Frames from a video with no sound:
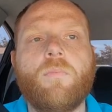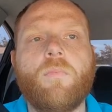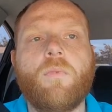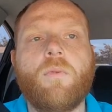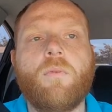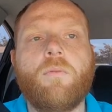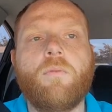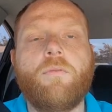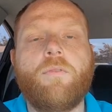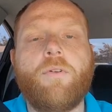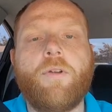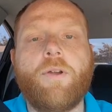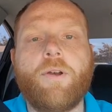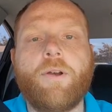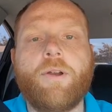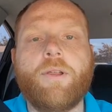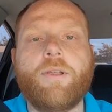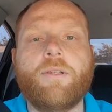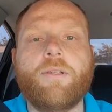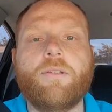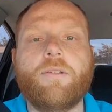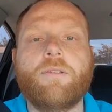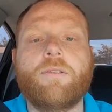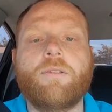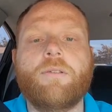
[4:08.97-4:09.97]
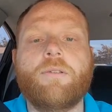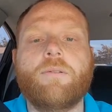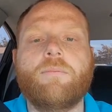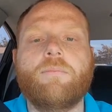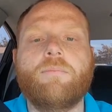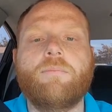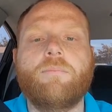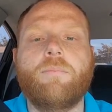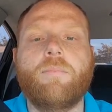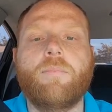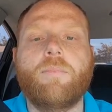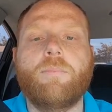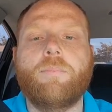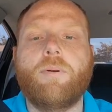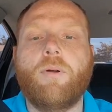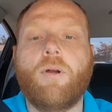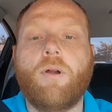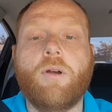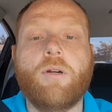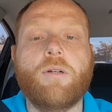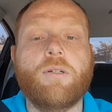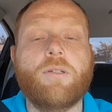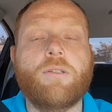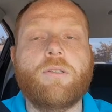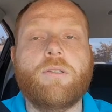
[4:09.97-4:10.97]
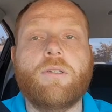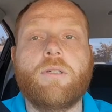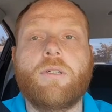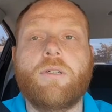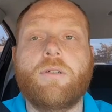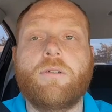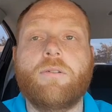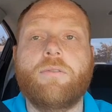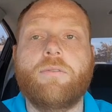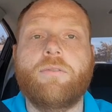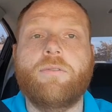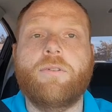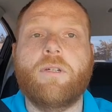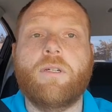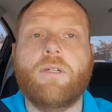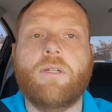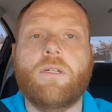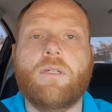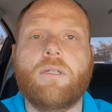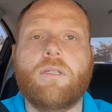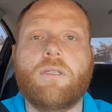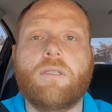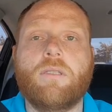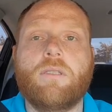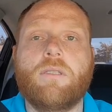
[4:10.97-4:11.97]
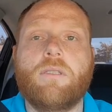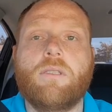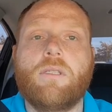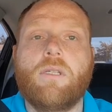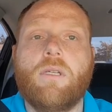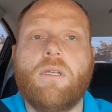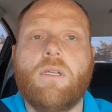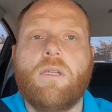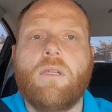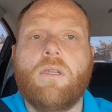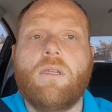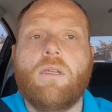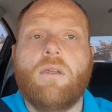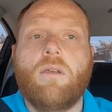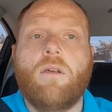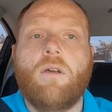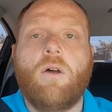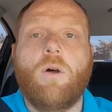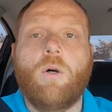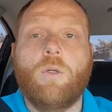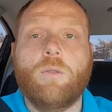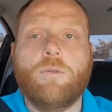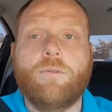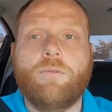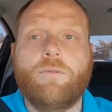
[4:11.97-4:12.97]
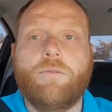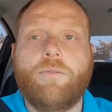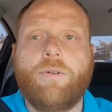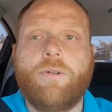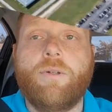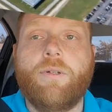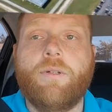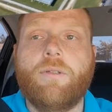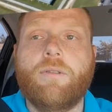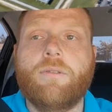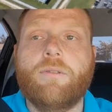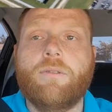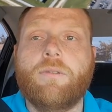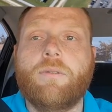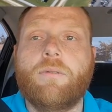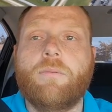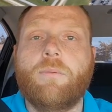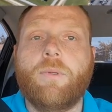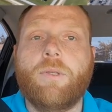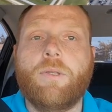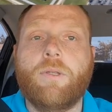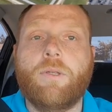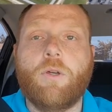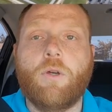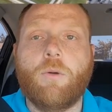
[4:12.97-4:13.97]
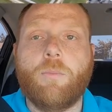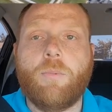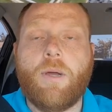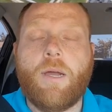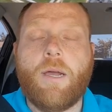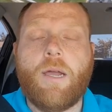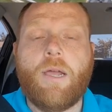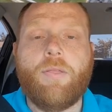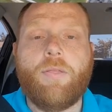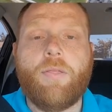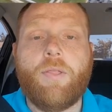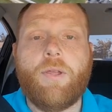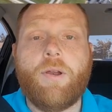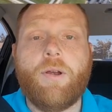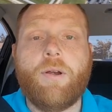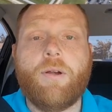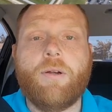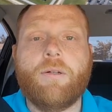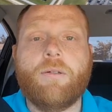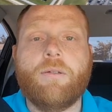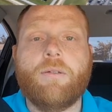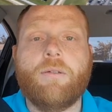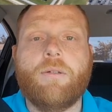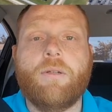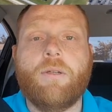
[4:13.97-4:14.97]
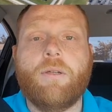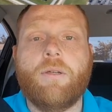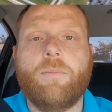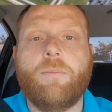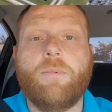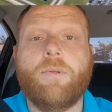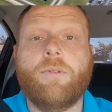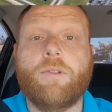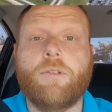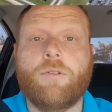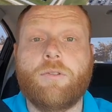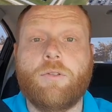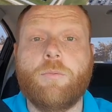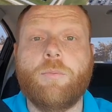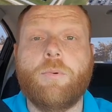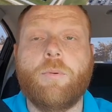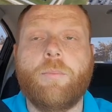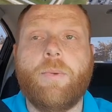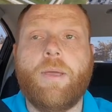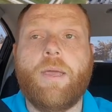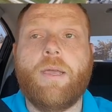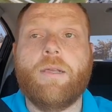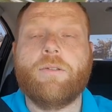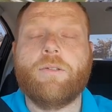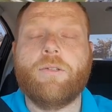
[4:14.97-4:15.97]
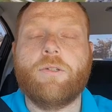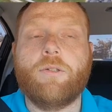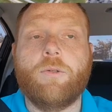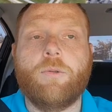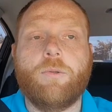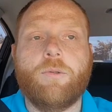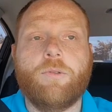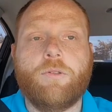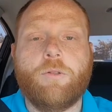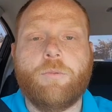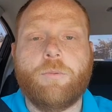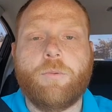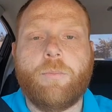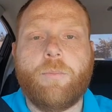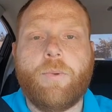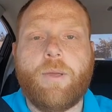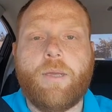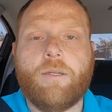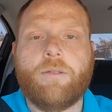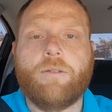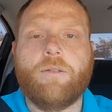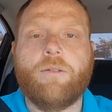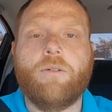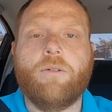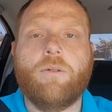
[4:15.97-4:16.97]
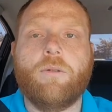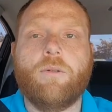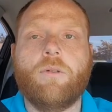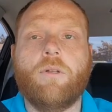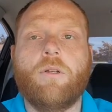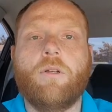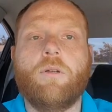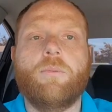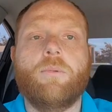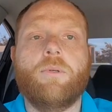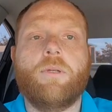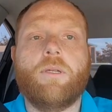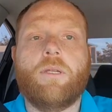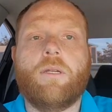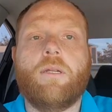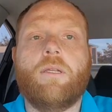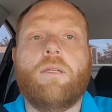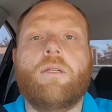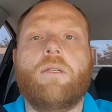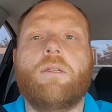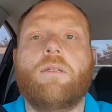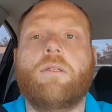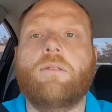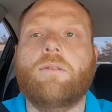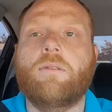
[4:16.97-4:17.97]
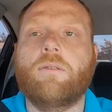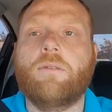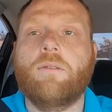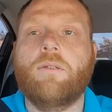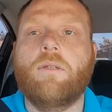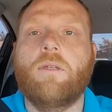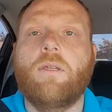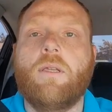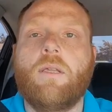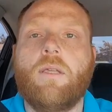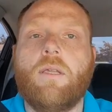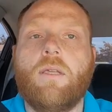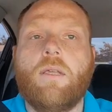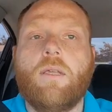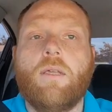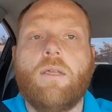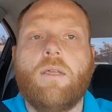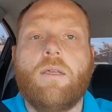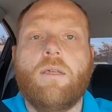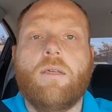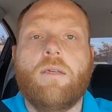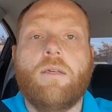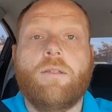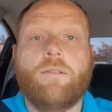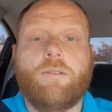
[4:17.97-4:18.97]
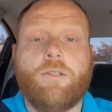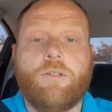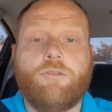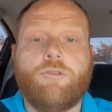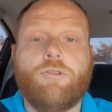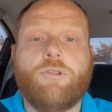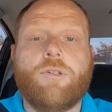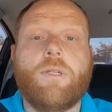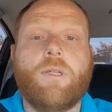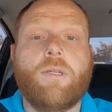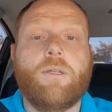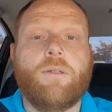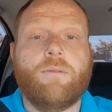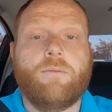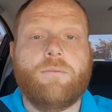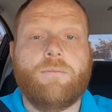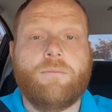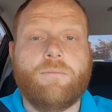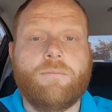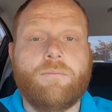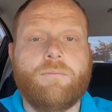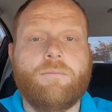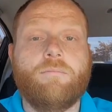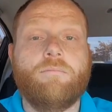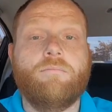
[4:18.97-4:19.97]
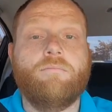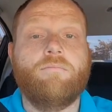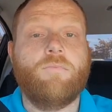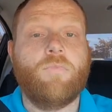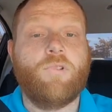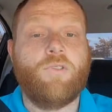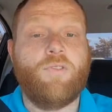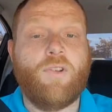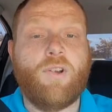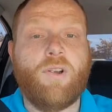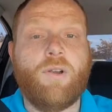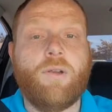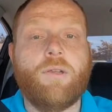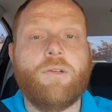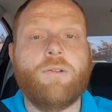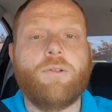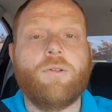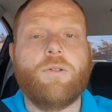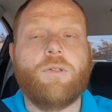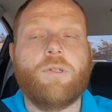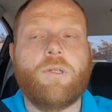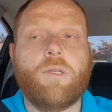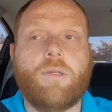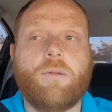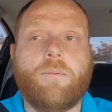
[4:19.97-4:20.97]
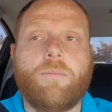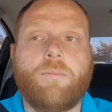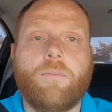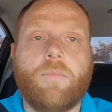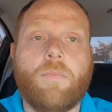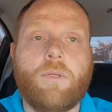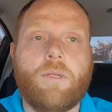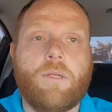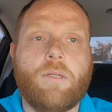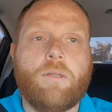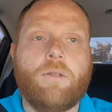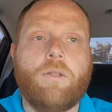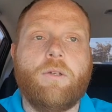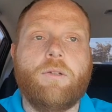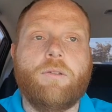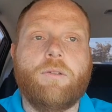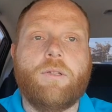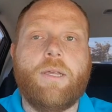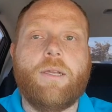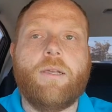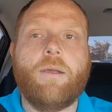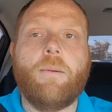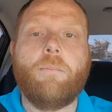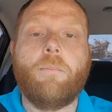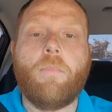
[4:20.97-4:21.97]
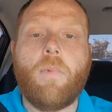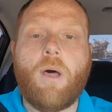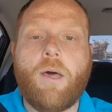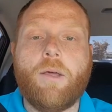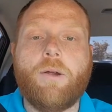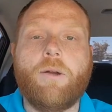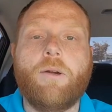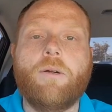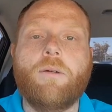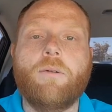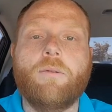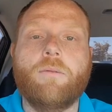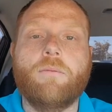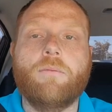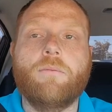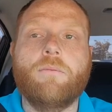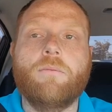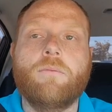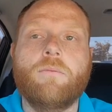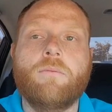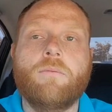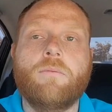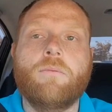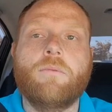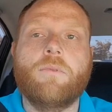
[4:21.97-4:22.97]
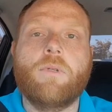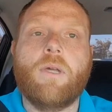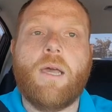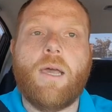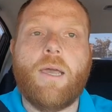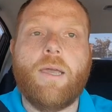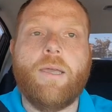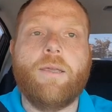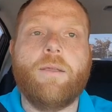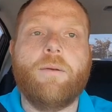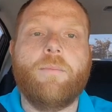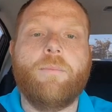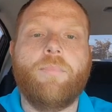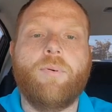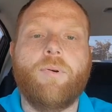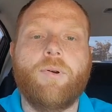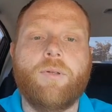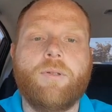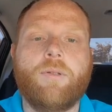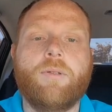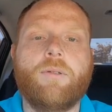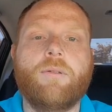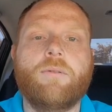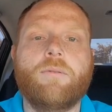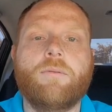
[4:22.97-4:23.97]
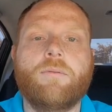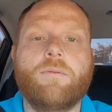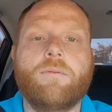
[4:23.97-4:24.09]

various parts of Holdenville. When you go behind there, it's a Supermax, the newest Supermax here in Oklahoma, and it's interesting. It's very interesting. It looks like a modern high-end prison